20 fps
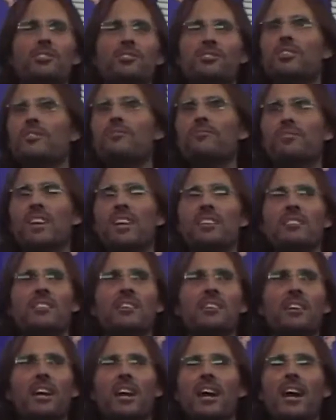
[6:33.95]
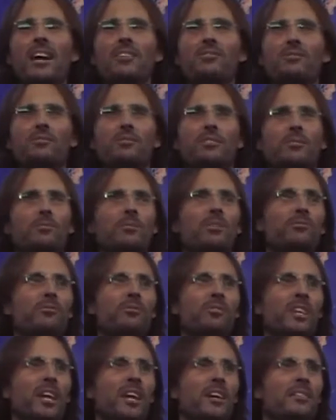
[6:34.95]
just defend the castle that
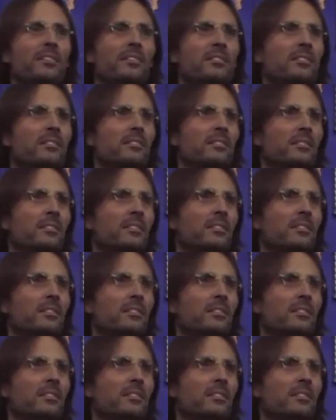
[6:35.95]
we've created,